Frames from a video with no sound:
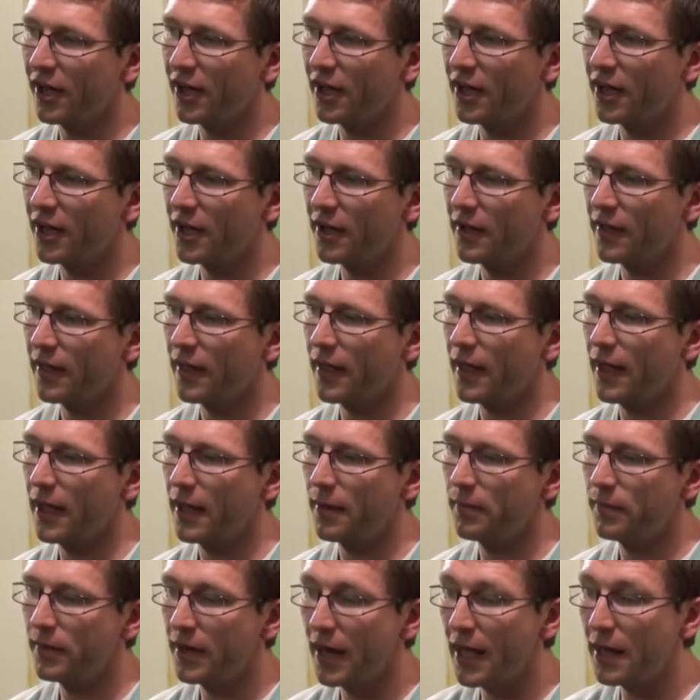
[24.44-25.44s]
our
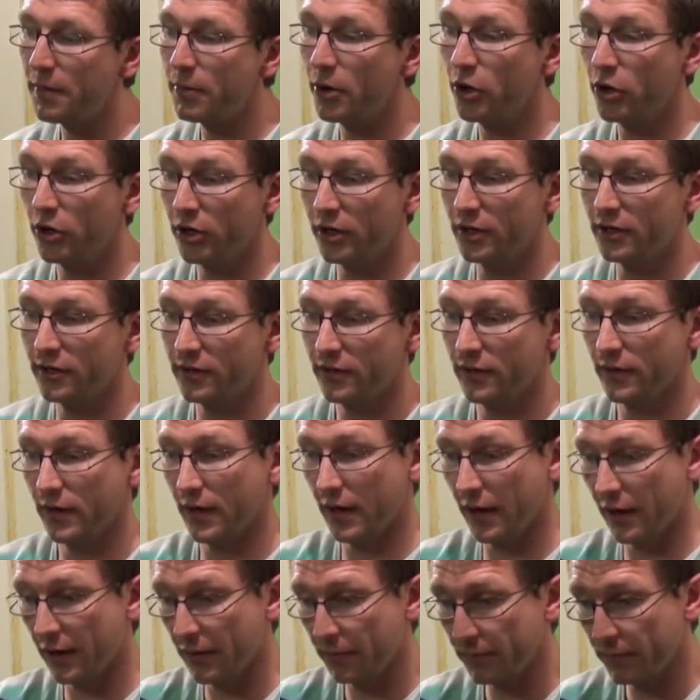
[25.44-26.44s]
uh, neighbourhood
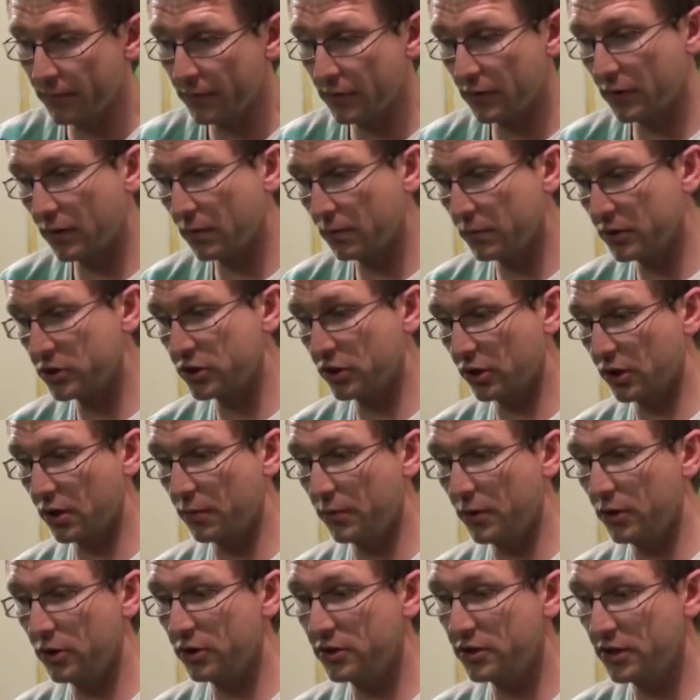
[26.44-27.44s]
uh, missional
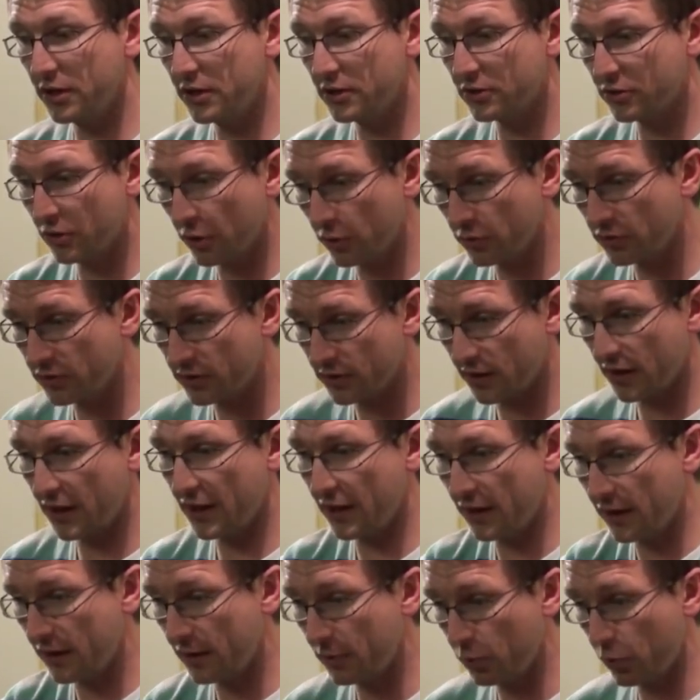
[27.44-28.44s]
communities, those
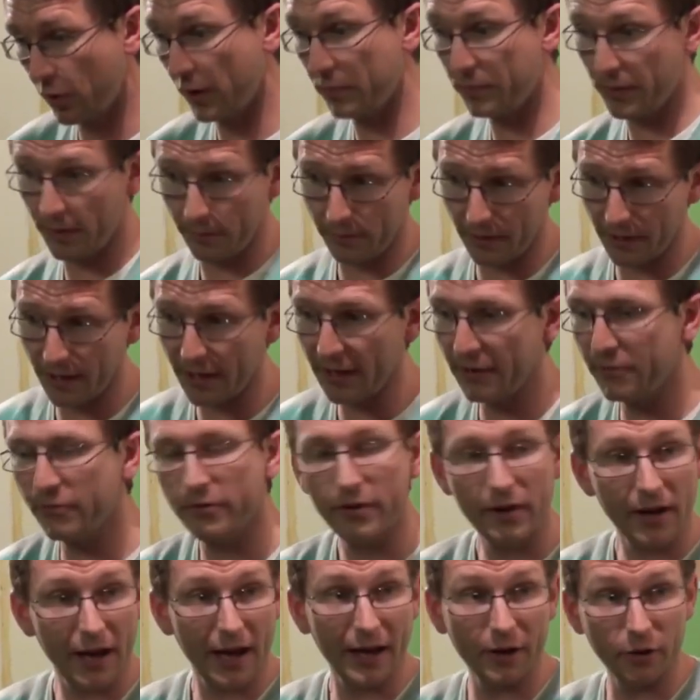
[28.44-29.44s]
in where people
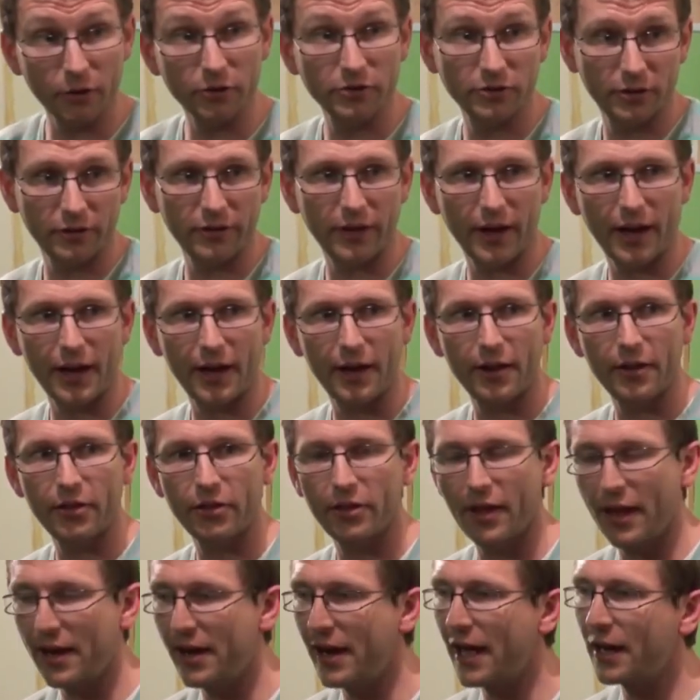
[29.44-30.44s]
live, and also their
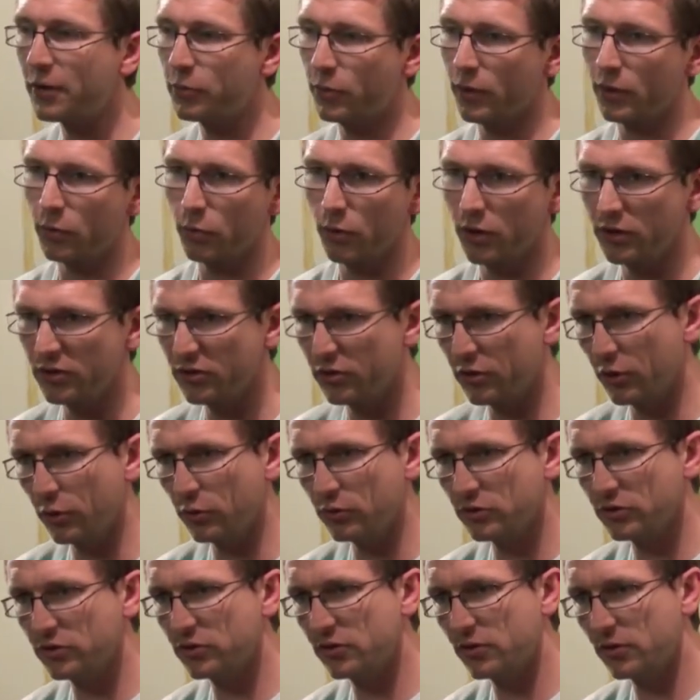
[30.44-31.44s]
their network ones,
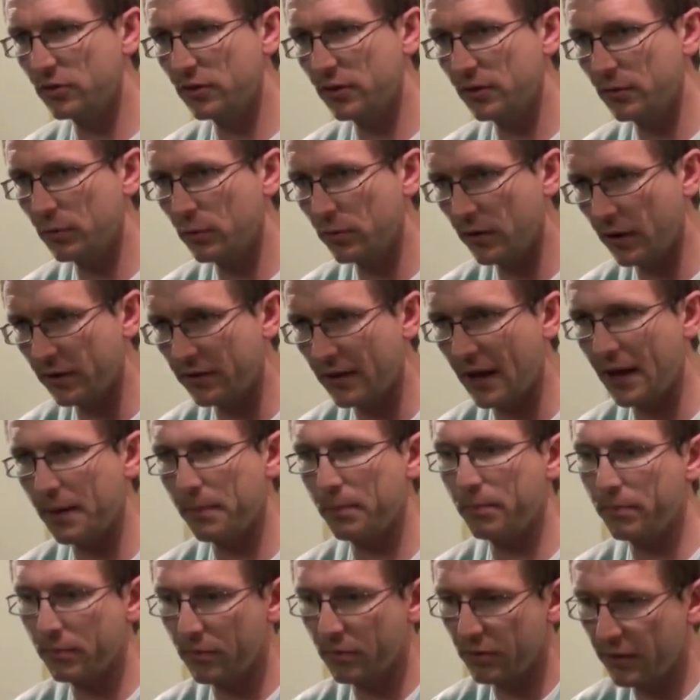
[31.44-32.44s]
those that
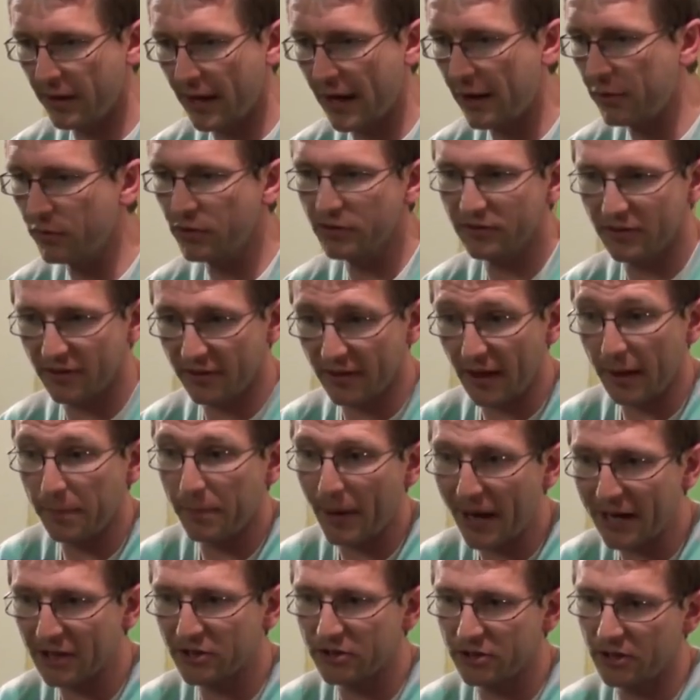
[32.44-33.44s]
they're the areas that they're
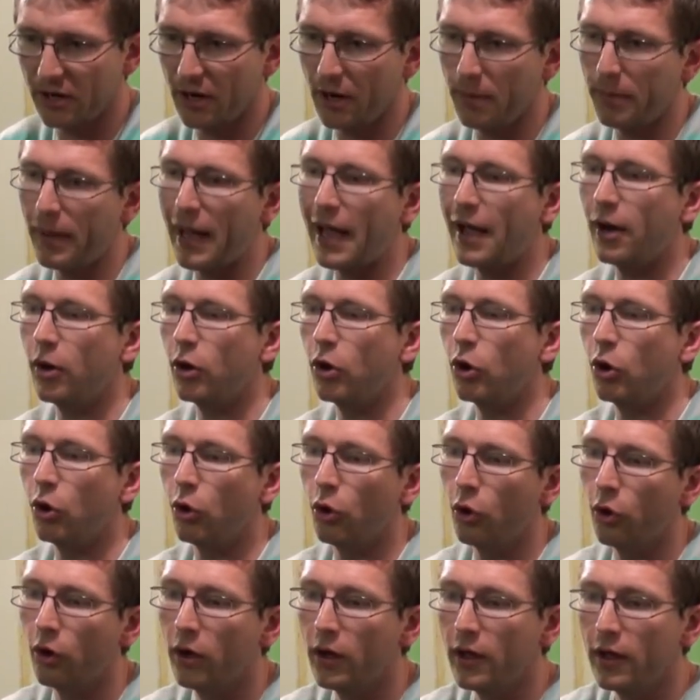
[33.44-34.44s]
passionate about
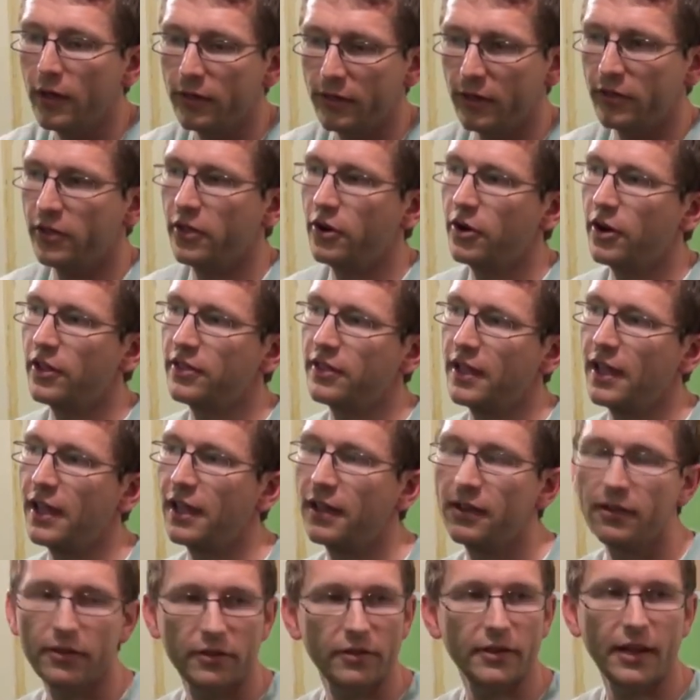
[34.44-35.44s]
or that they're at
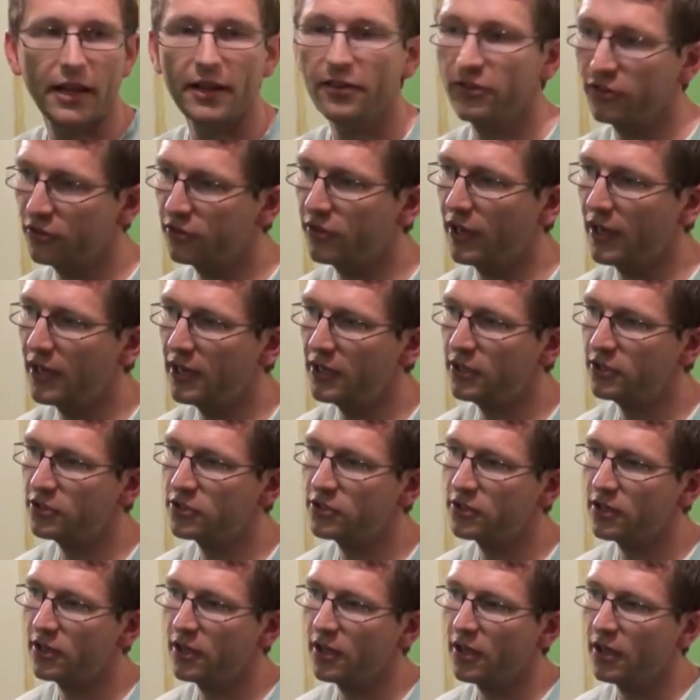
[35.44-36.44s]
their that
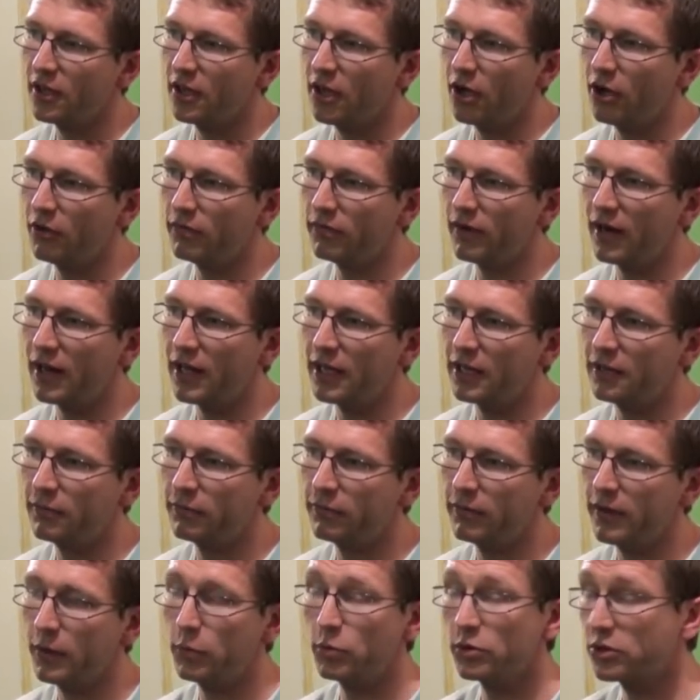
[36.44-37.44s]
stage of
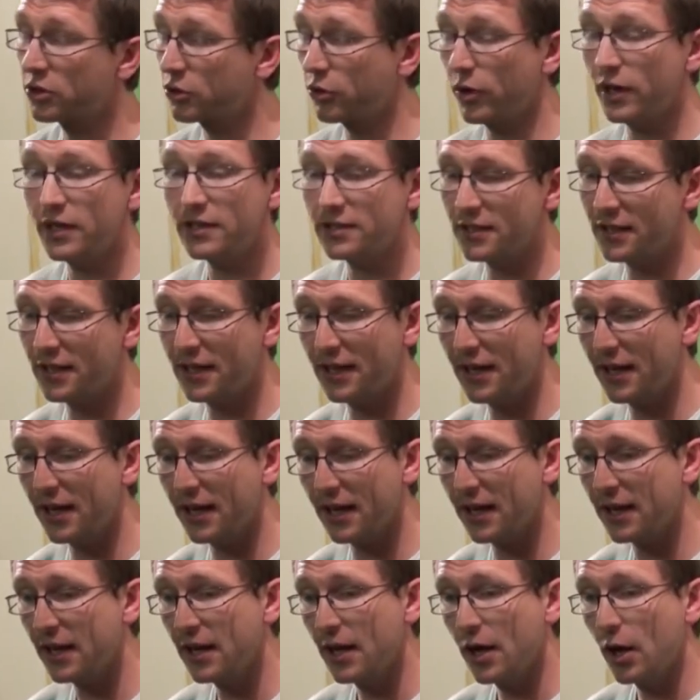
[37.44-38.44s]
life. It was great to
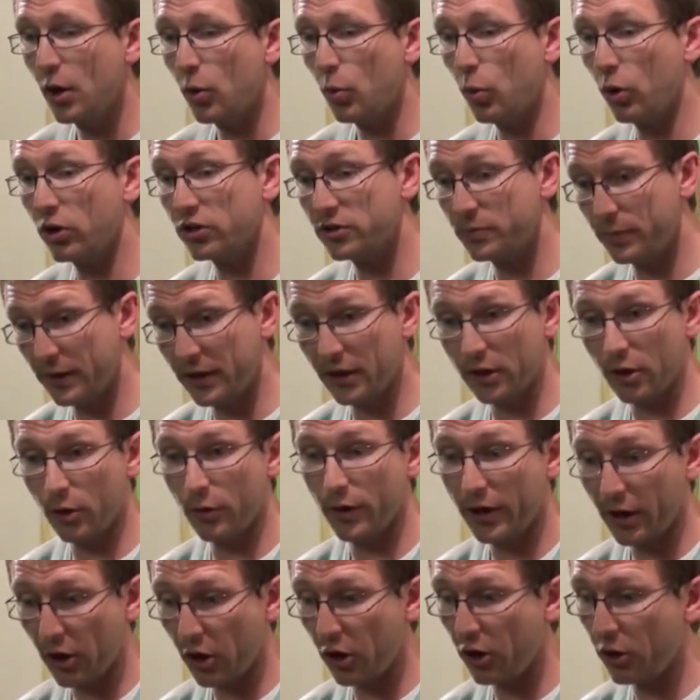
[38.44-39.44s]
hear what's been
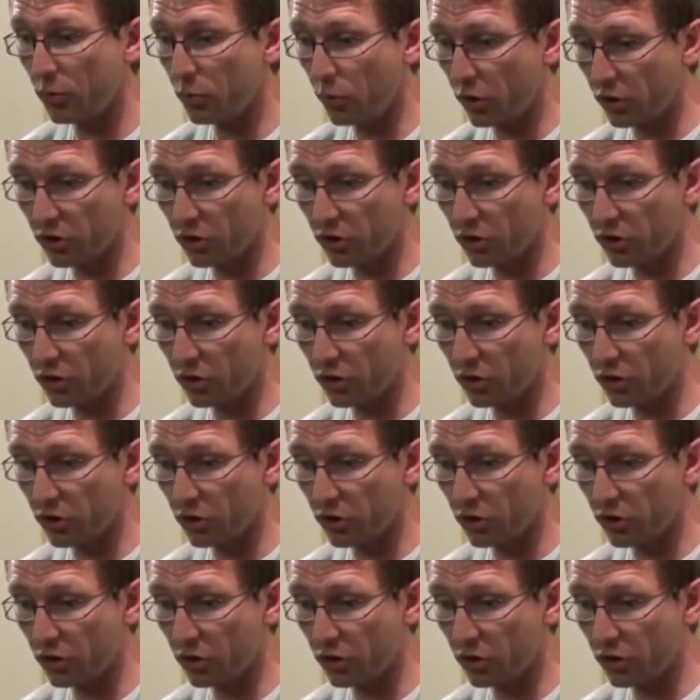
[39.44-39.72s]
going on,